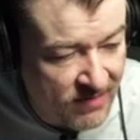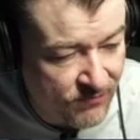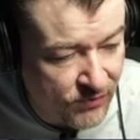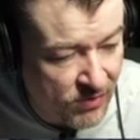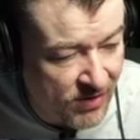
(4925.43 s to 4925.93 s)

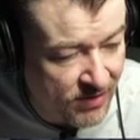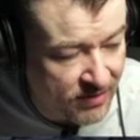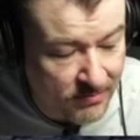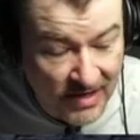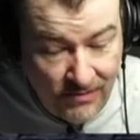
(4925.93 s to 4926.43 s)
for the
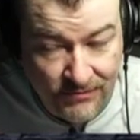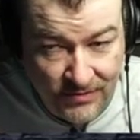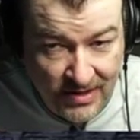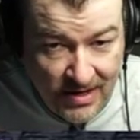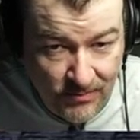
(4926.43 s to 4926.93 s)
microphone
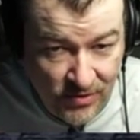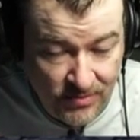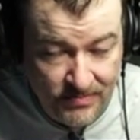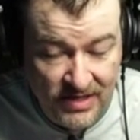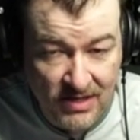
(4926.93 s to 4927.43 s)
adapter to
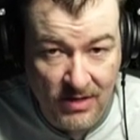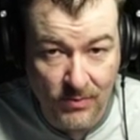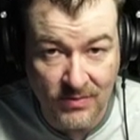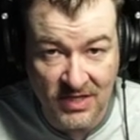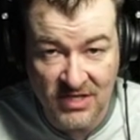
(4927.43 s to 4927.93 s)
be
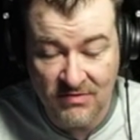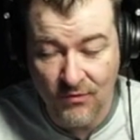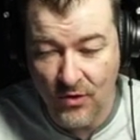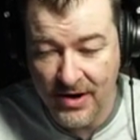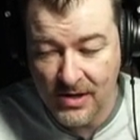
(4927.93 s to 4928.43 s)
released
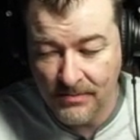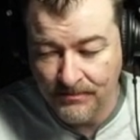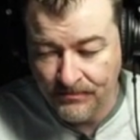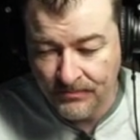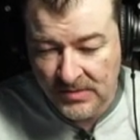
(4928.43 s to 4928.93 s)
for it.
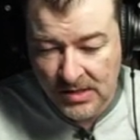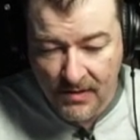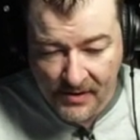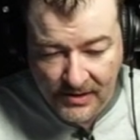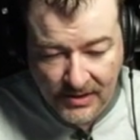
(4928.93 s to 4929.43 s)

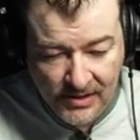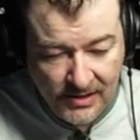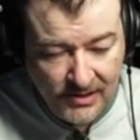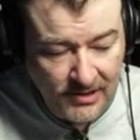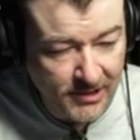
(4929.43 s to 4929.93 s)

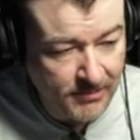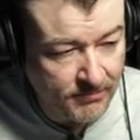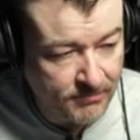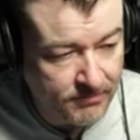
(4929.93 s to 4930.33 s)
Um,